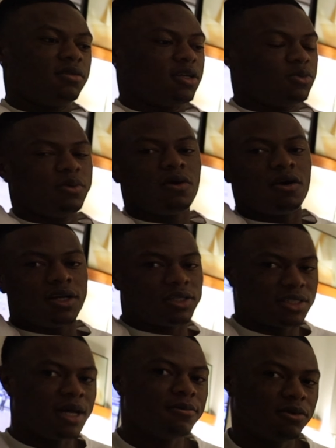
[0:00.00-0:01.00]
Because we were already
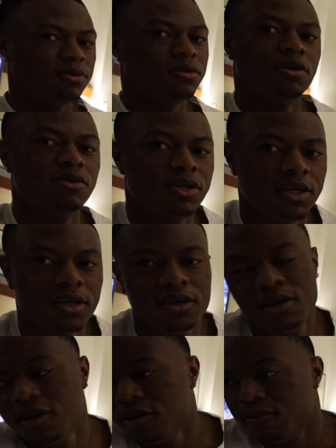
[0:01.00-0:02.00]
skeptical of key,
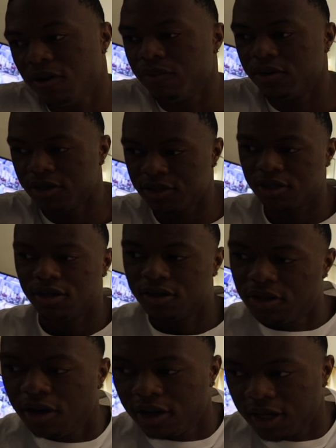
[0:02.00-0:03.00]
but we were just going
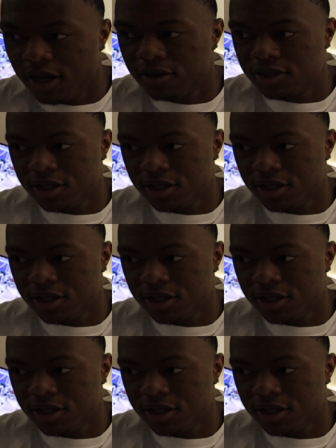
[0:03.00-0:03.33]
to dog it out